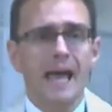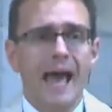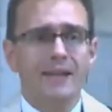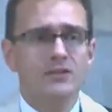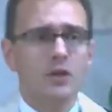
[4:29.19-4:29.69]

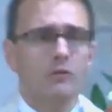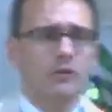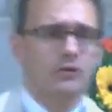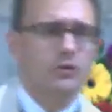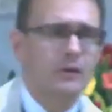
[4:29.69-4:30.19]
And so the
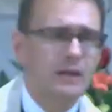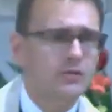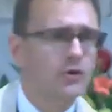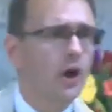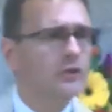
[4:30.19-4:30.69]
tree
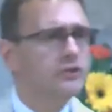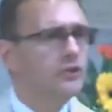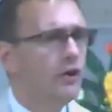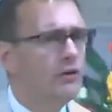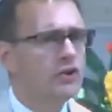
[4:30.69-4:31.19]
draws
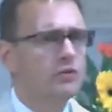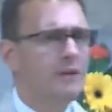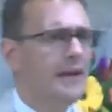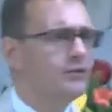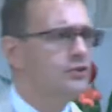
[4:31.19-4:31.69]
nourishment
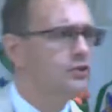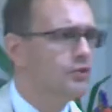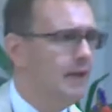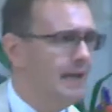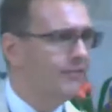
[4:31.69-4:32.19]
and
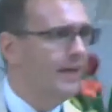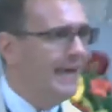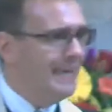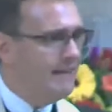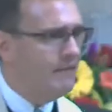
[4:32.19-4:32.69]
strength
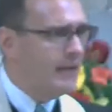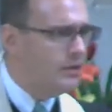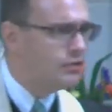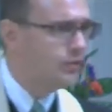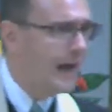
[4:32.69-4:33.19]
even in
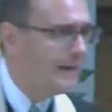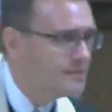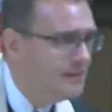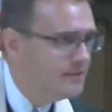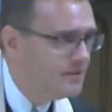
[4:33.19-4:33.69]
dry
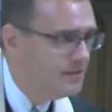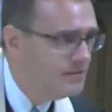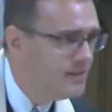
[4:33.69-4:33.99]
seasons,